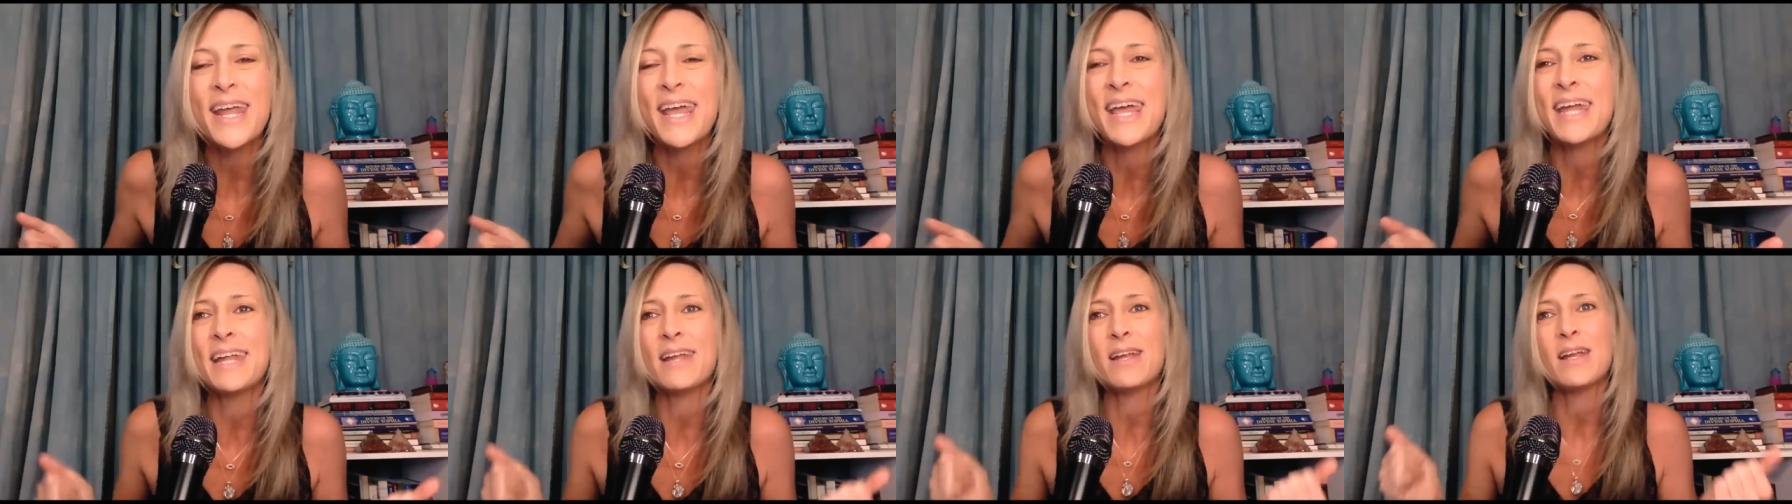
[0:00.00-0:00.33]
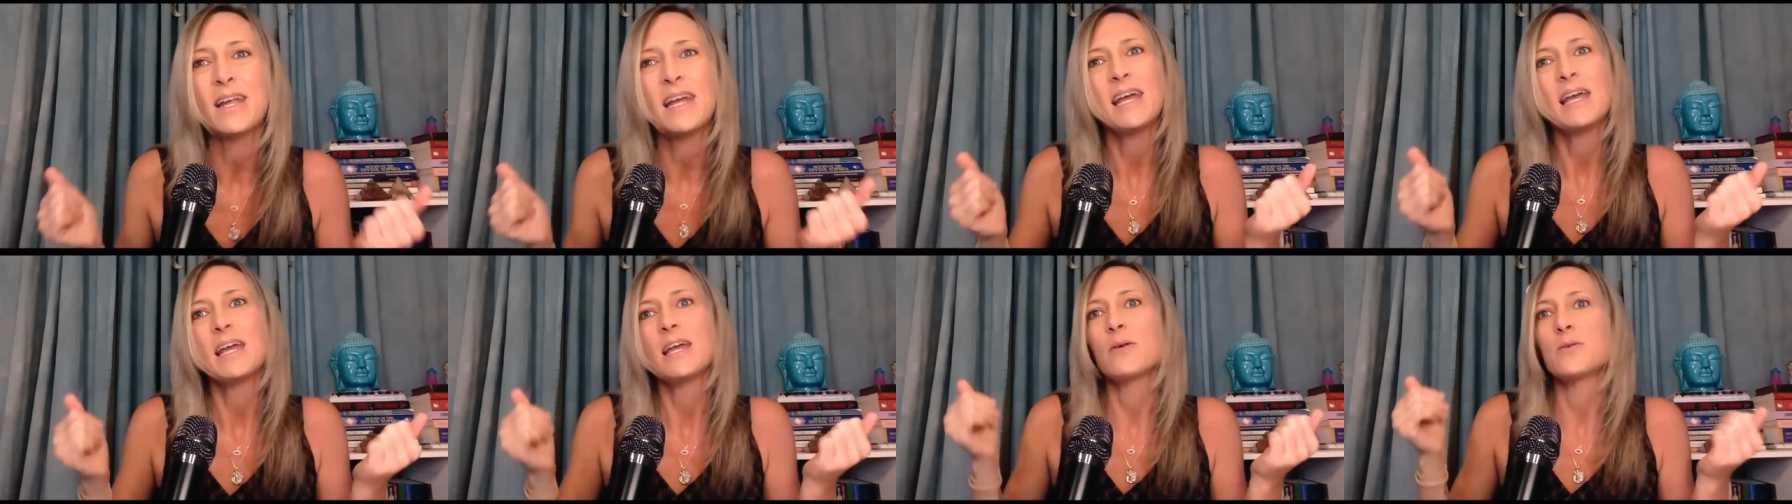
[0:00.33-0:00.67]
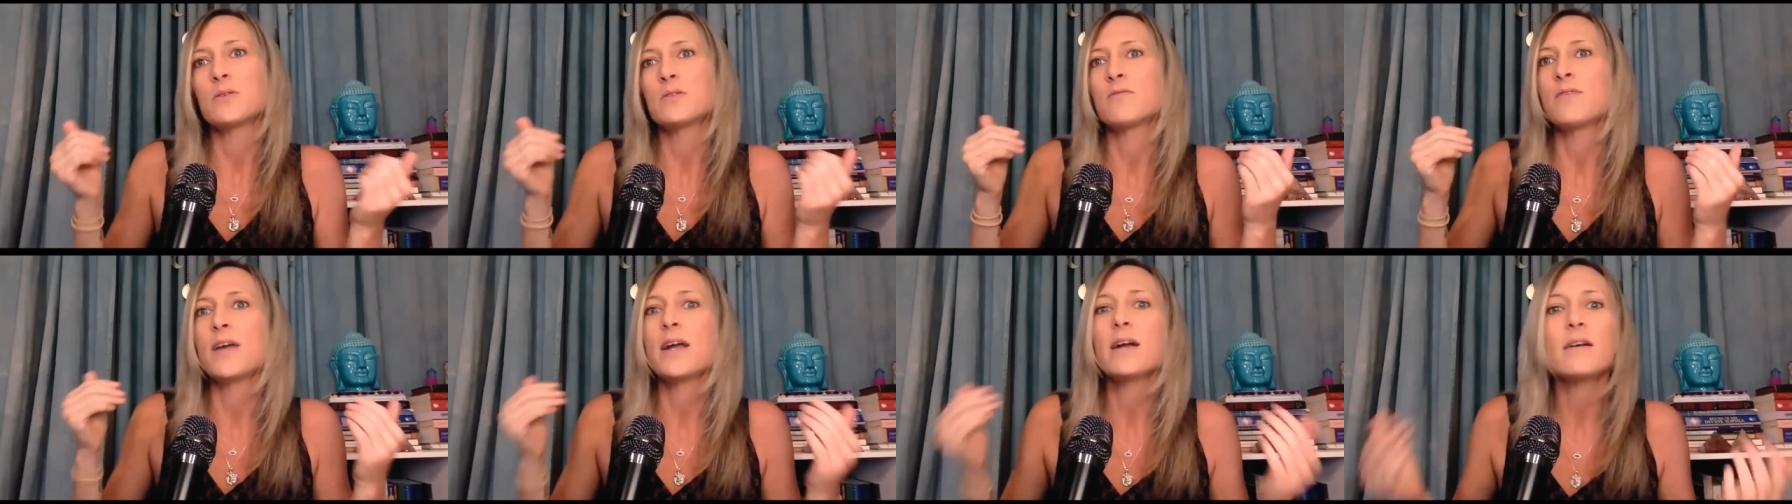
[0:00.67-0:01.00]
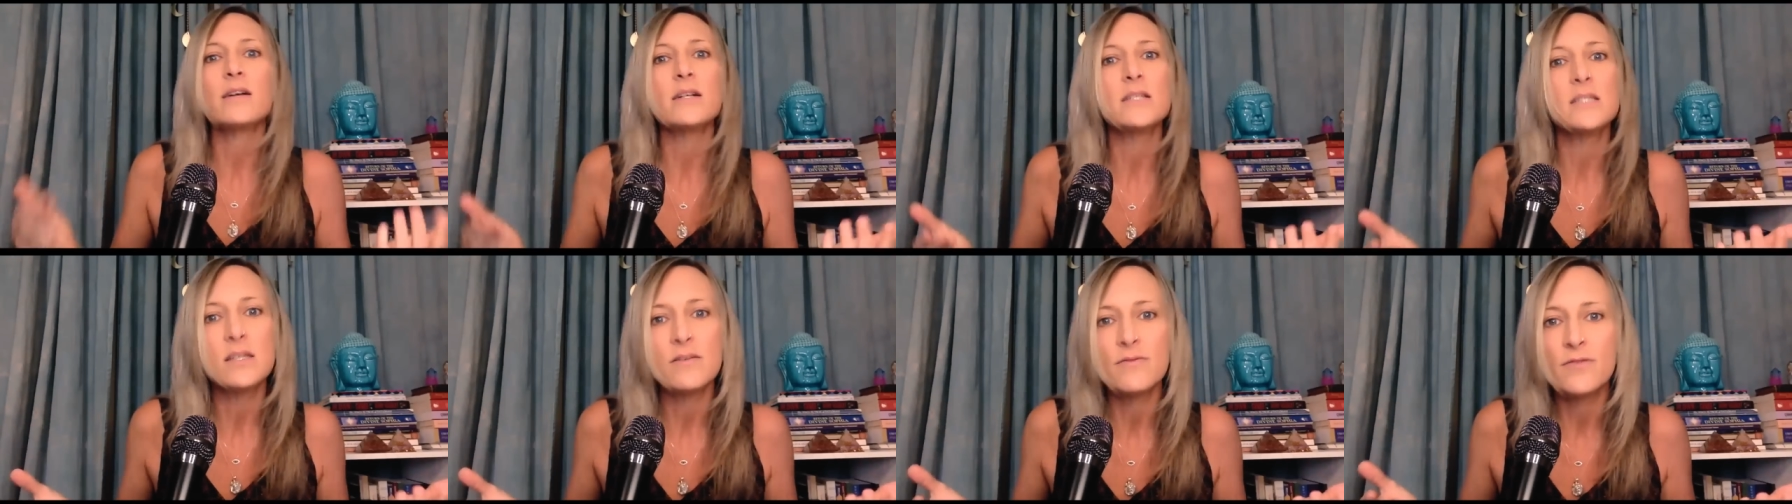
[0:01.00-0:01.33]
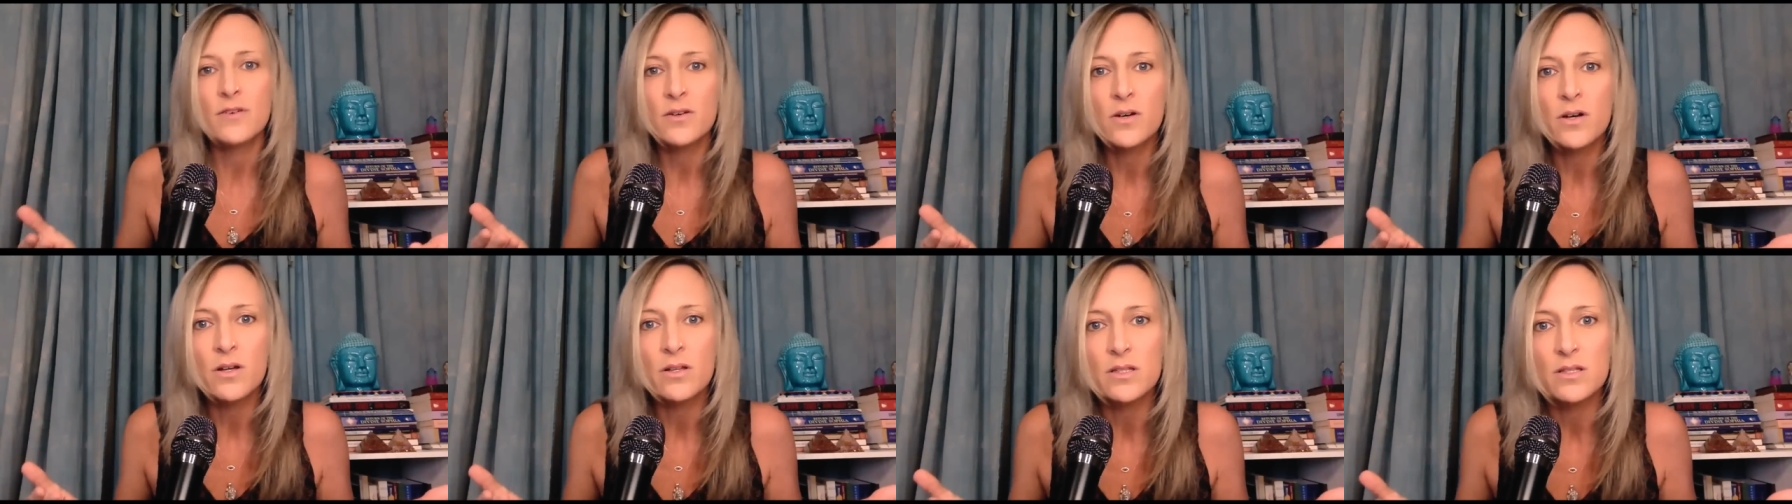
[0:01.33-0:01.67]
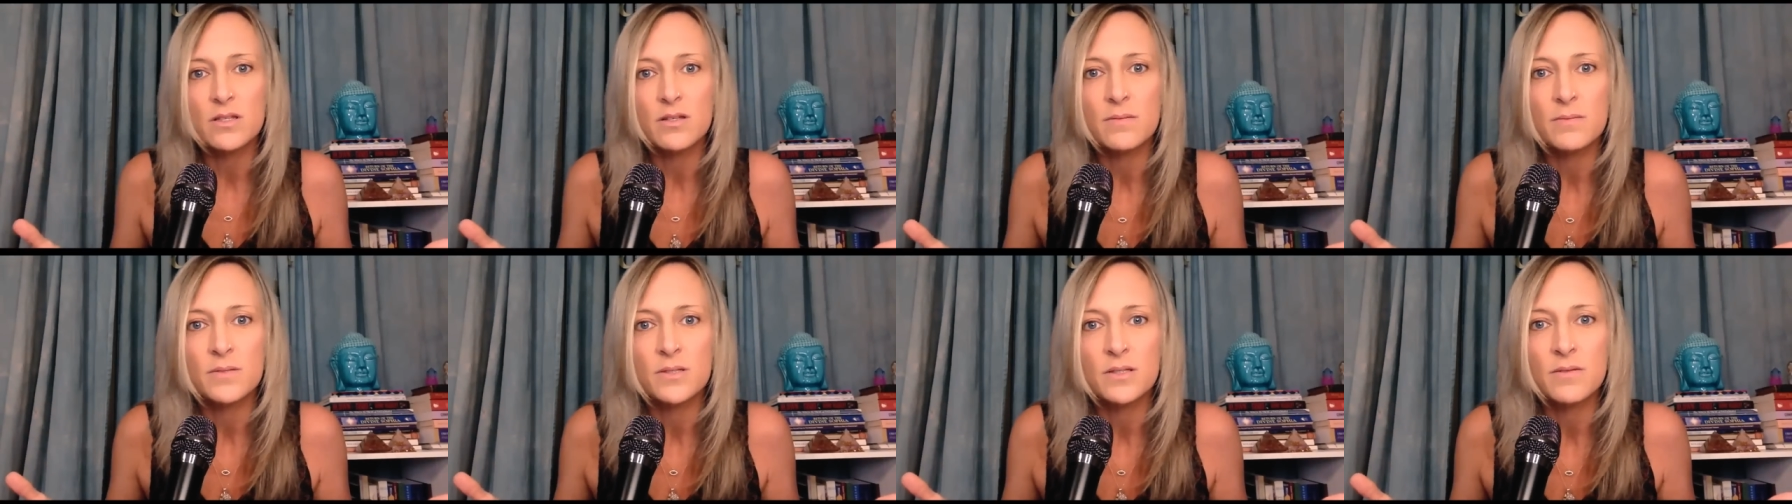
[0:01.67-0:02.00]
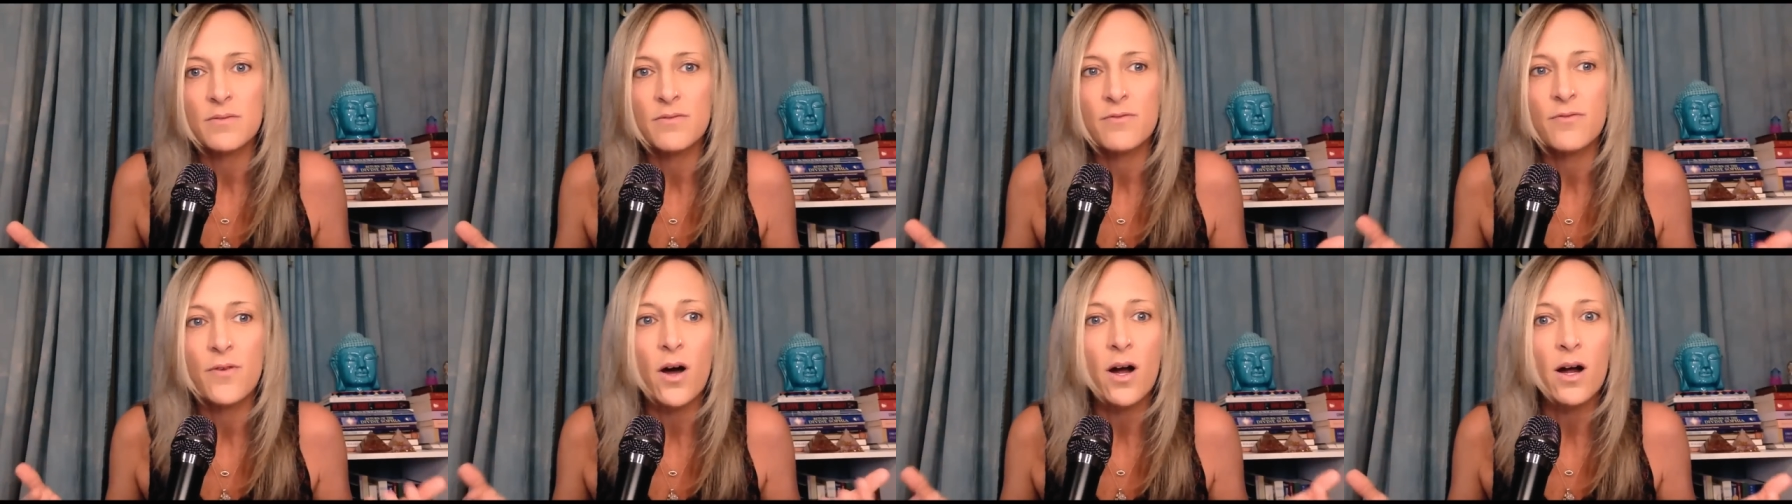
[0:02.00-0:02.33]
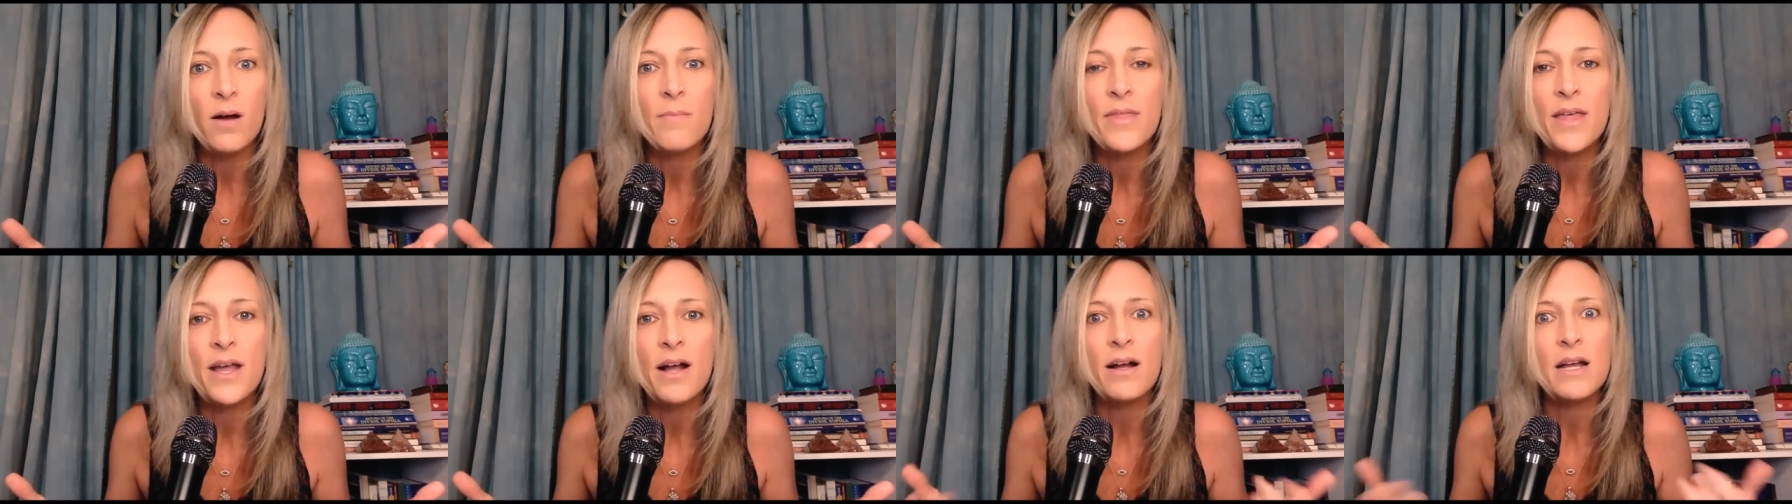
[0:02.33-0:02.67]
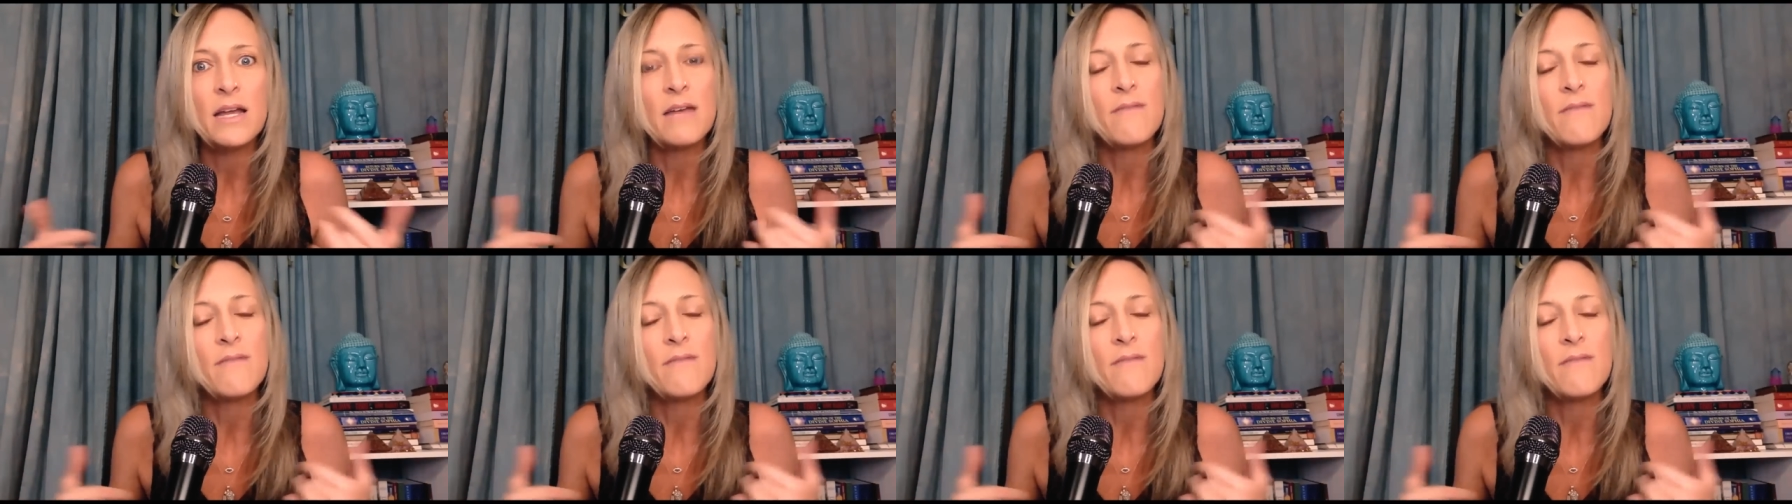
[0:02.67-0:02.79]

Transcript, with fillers: and it it was very difficult to to farm there,